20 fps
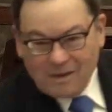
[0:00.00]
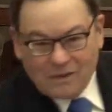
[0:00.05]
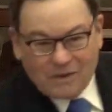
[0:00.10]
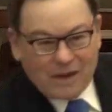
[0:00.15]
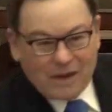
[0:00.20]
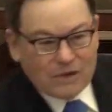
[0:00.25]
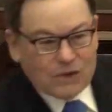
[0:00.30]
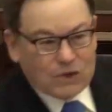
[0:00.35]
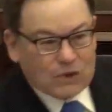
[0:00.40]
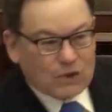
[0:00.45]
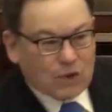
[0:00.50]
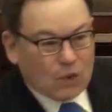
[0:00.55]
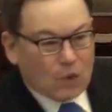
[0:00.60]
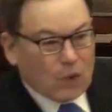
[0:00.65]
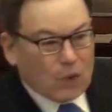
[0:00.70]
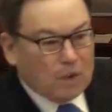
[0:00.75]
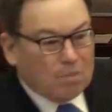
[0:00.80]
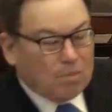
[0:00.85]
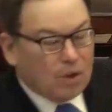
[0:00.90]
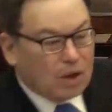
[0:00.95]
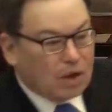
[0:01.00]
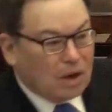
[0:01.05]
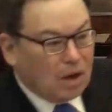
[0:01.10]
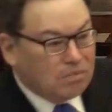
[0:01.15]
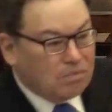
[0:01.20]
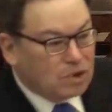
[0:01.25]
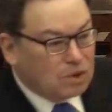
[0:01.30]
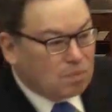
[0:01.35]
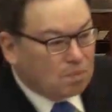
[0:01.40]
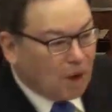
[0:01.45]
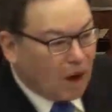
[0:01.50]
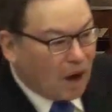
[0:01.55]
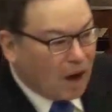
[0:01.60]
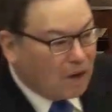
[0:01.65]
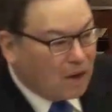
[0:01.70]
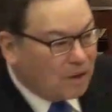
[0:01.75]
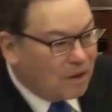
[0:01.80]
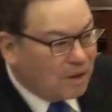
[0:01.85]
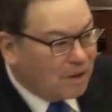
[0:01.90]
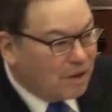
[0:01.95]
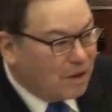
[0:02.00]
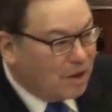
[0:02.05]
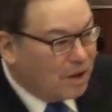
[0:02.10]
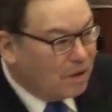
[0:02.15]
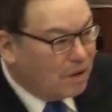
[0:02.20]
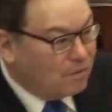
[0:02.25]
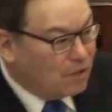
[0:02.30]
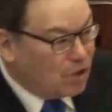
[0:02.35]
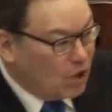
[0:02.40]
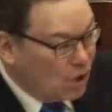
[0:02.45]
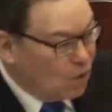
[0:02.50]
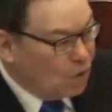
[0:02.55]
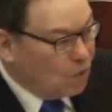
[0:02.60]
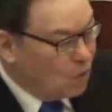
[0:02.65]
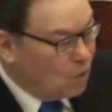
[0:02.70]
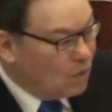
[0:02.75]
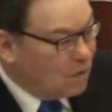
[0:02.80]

That story becomes part of you.